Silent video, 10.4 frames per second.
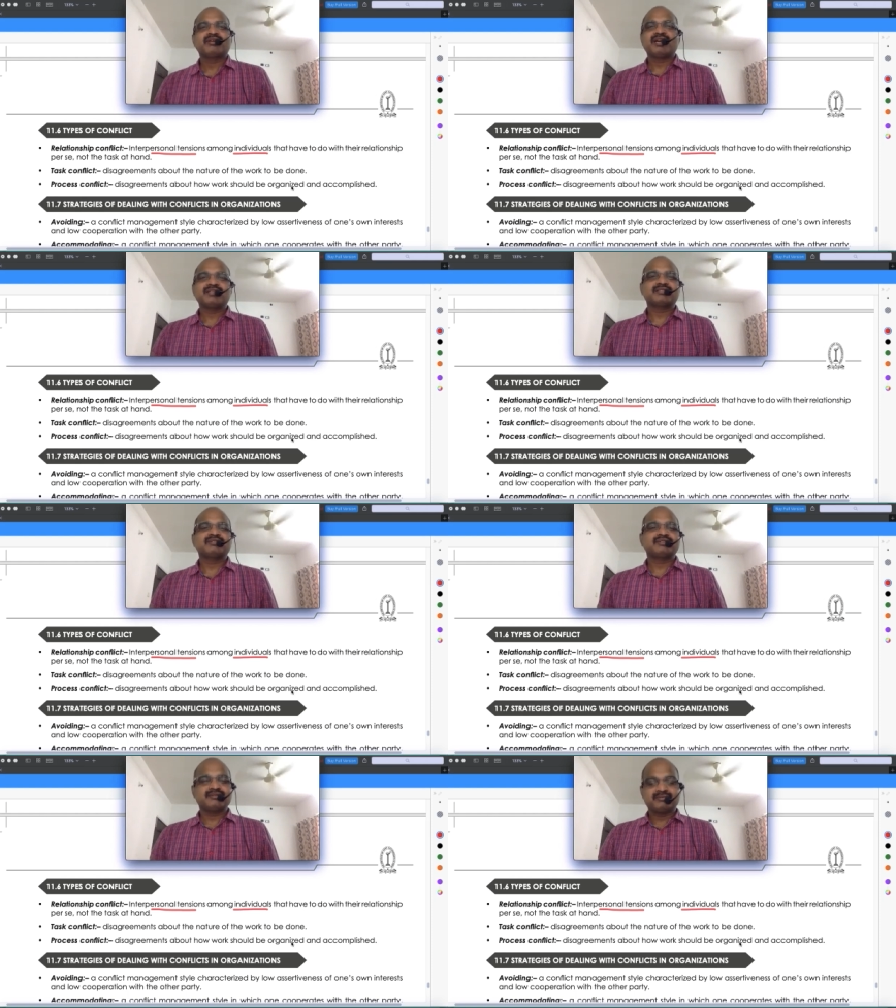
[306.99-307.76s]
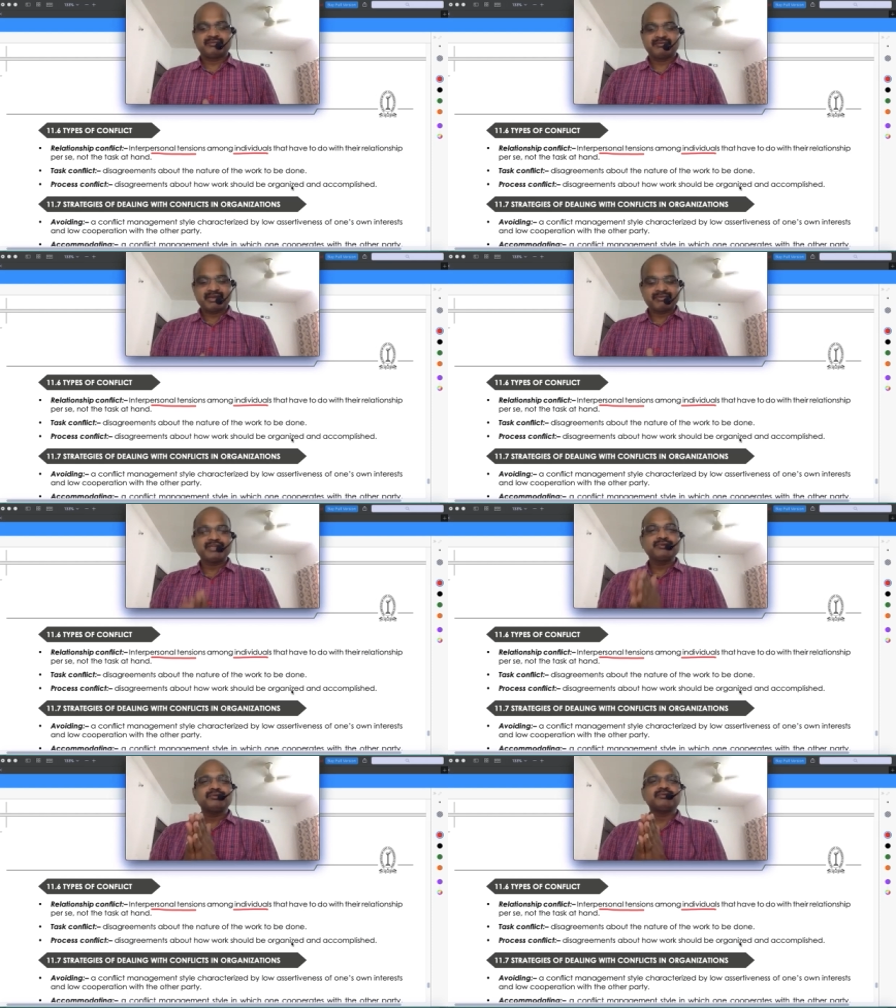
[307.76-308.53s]
Understood. So
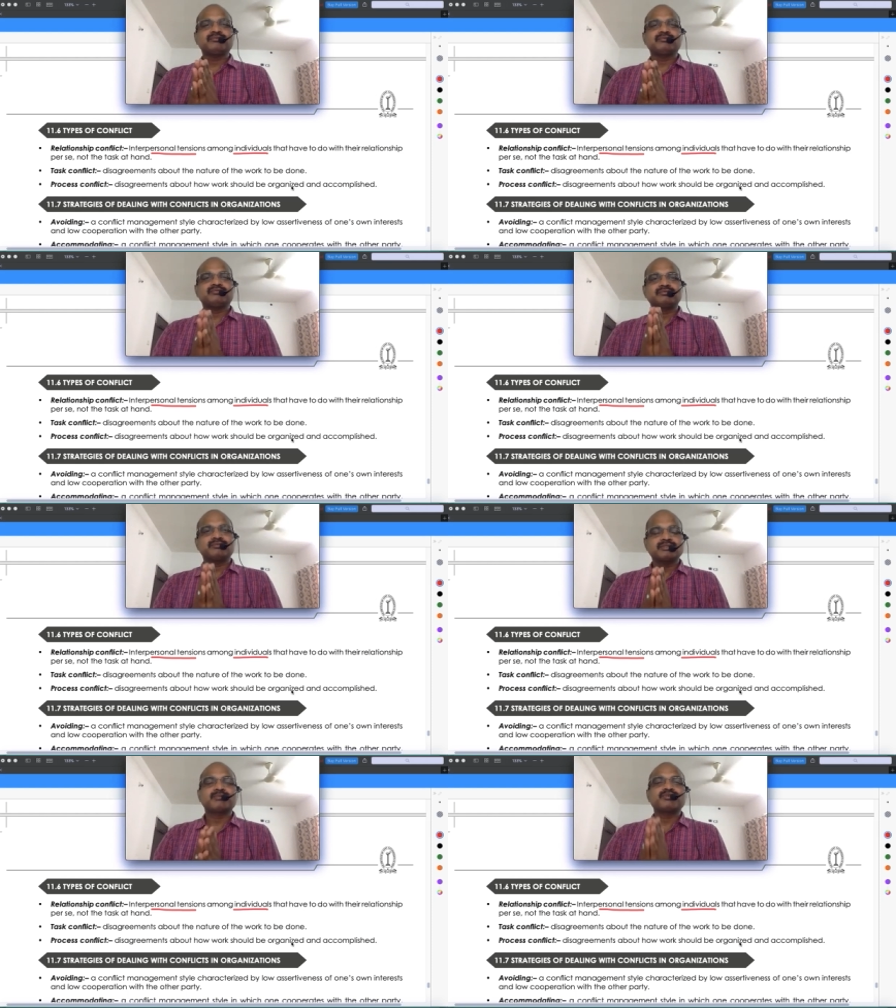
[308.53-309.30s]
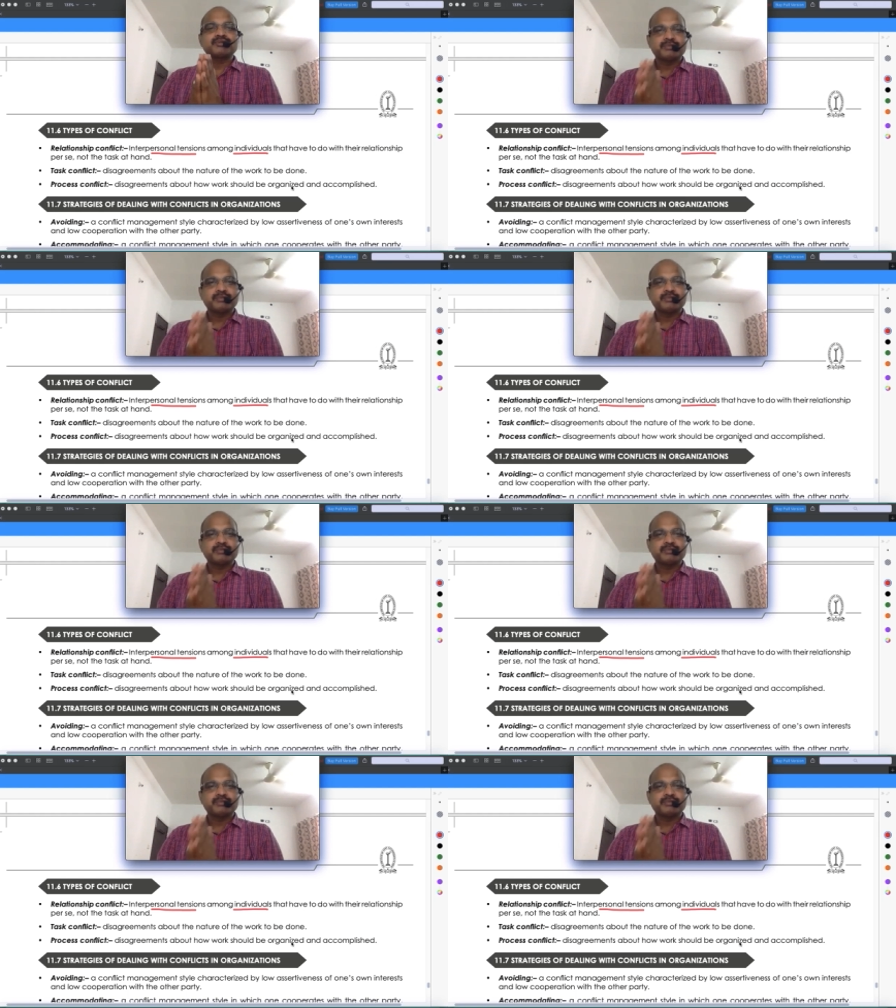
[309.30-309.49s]
when you suppose